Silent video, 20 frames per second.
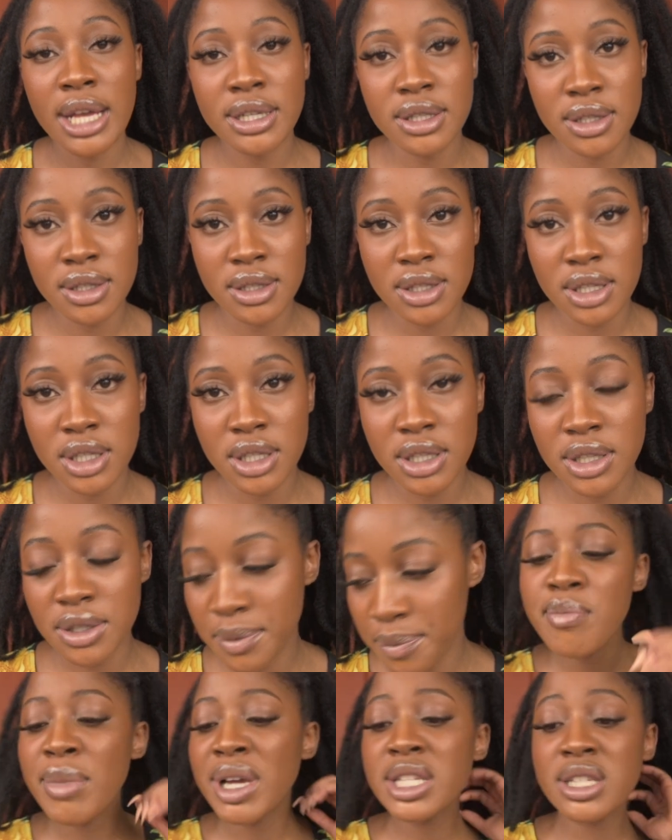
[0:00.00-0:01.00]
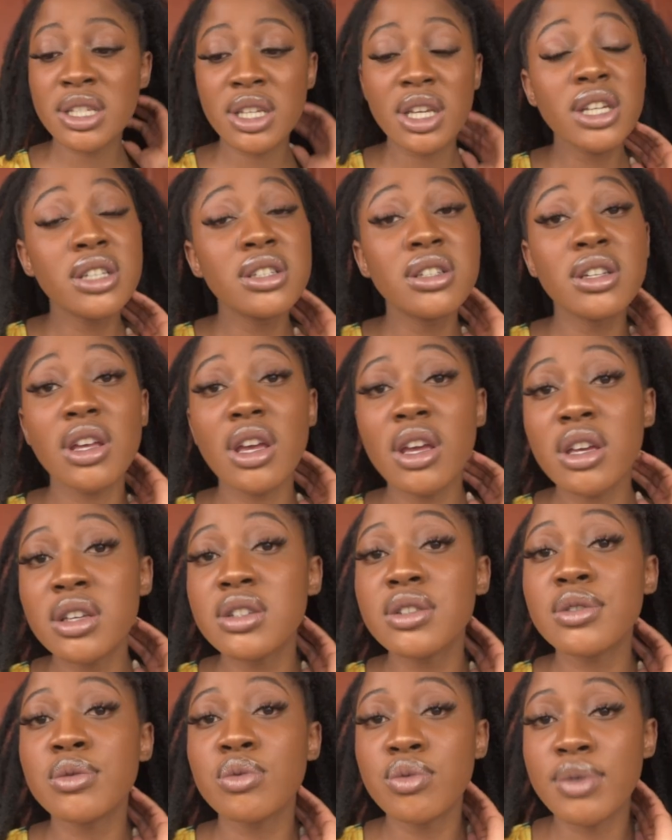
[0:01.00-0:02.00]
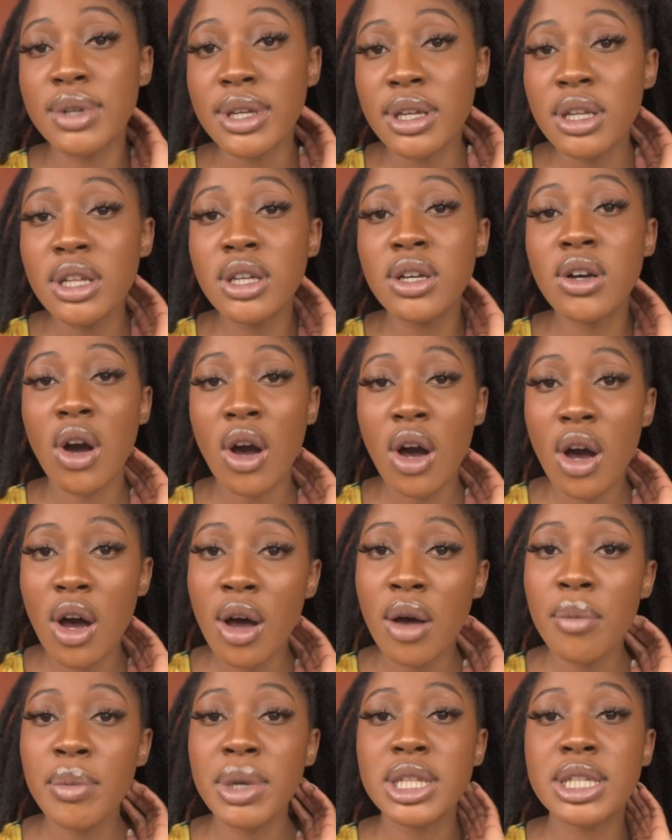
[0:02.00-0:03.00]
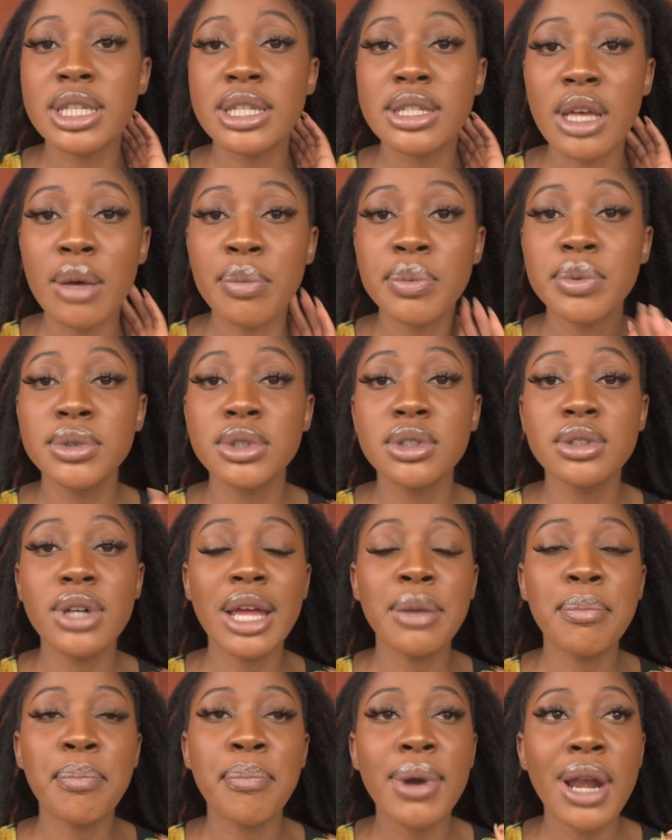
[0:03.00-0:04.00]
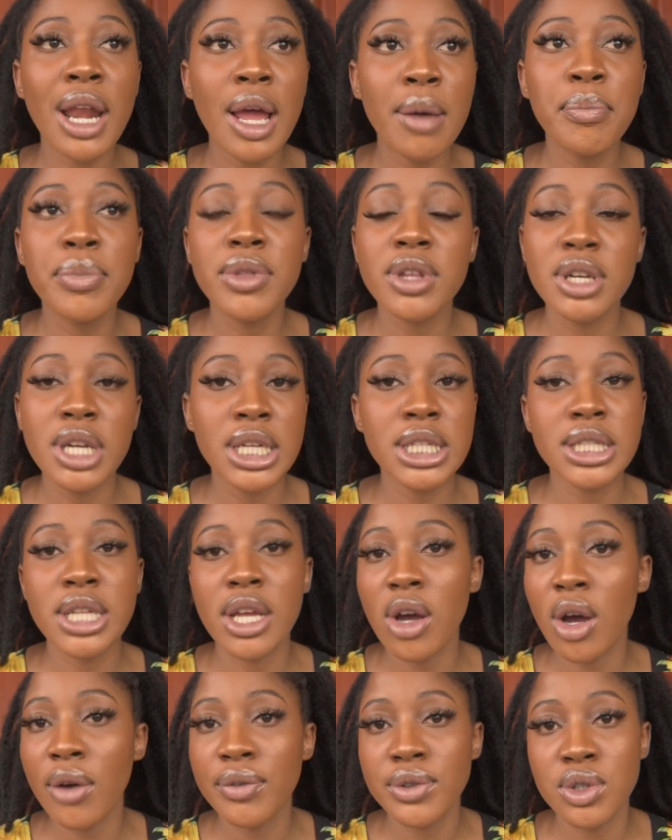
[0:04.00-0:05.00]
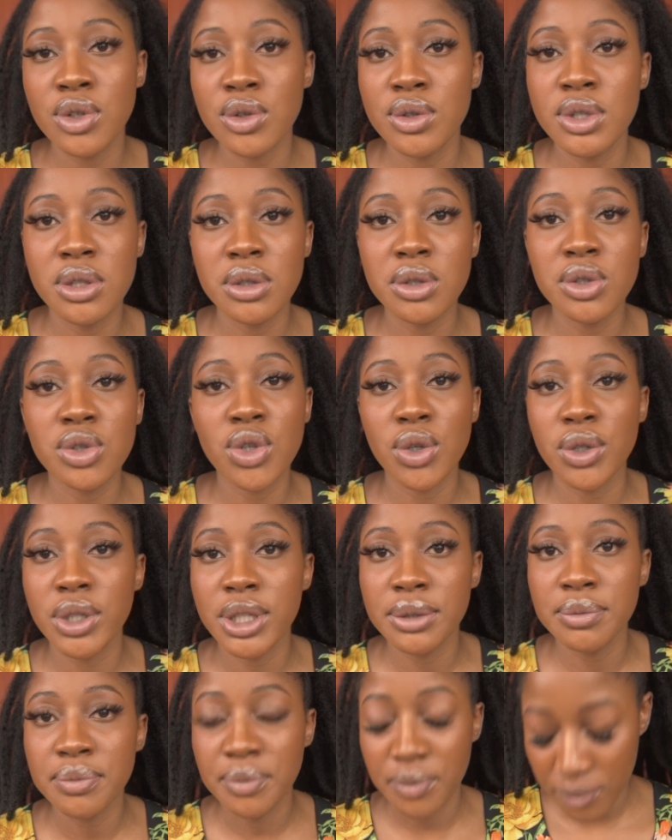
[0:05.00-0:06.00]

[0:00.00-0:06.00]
acids in it. My skin is really calm and supple and plump the next day after using this toner.